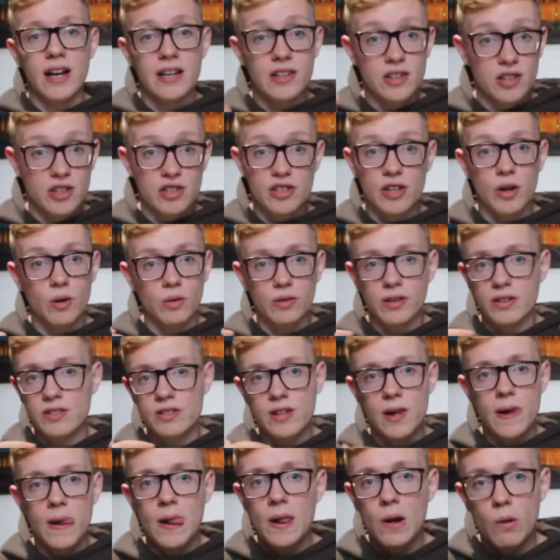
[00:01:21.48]
and your shoulders,
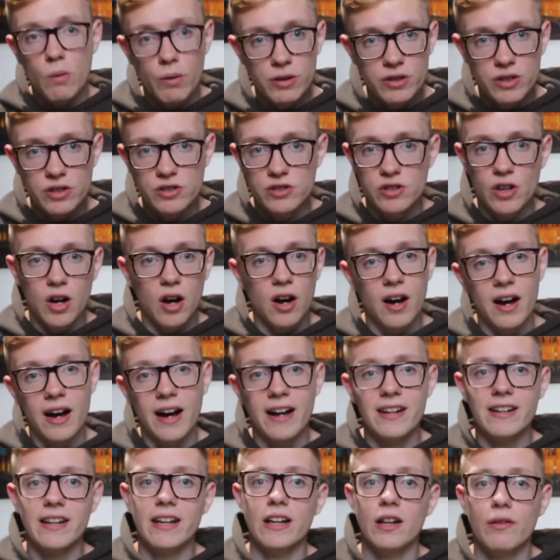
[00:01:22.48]
which is not
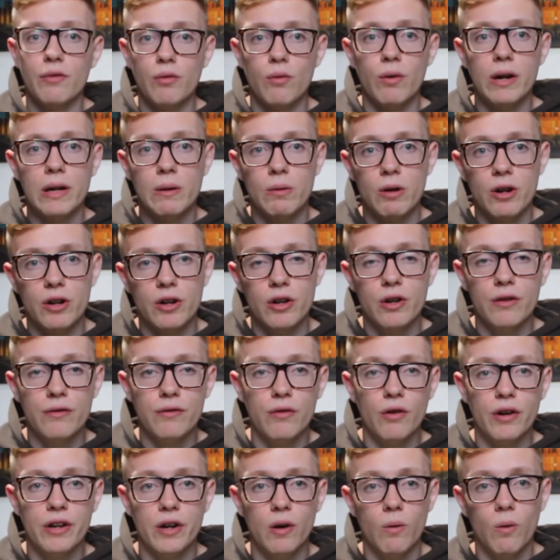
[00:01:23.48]
ideal for what you want to do
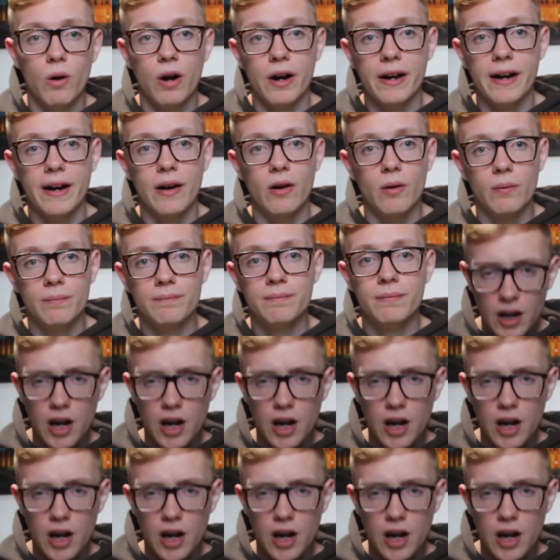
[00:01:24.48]
for your workout.